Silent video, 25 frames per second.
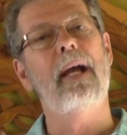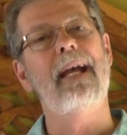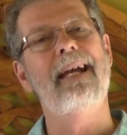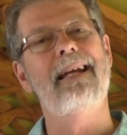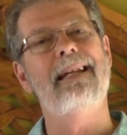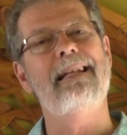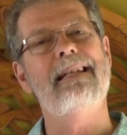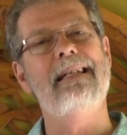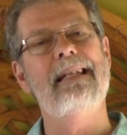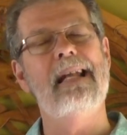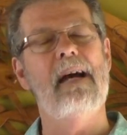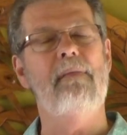
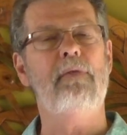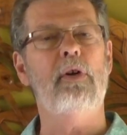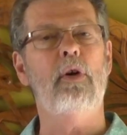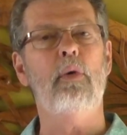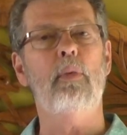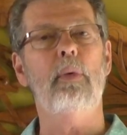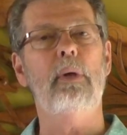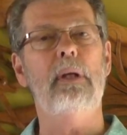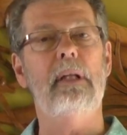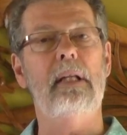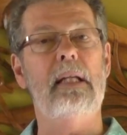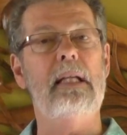It never
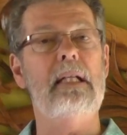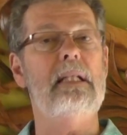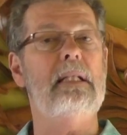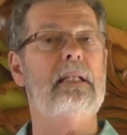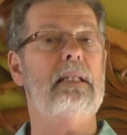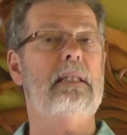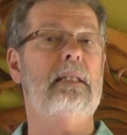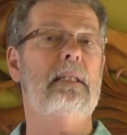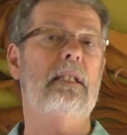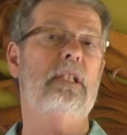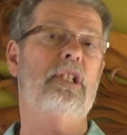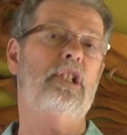
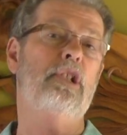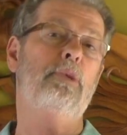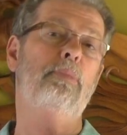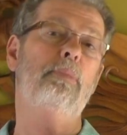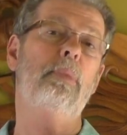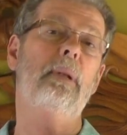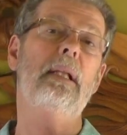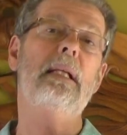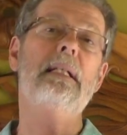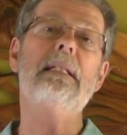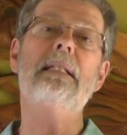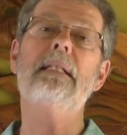released the
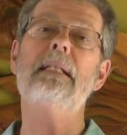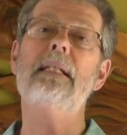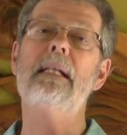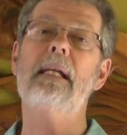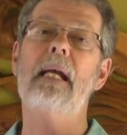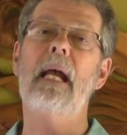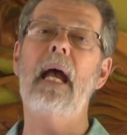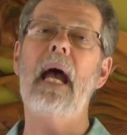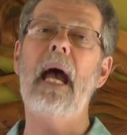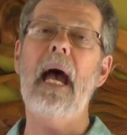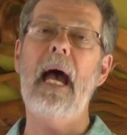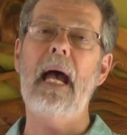
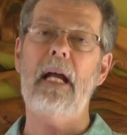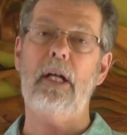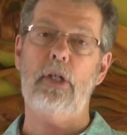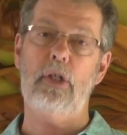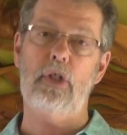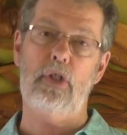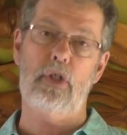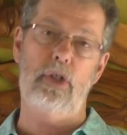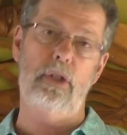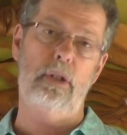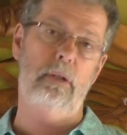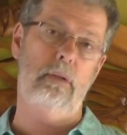splinting
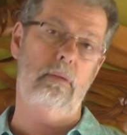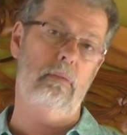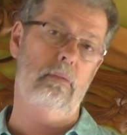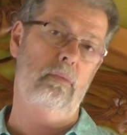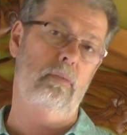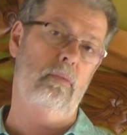action.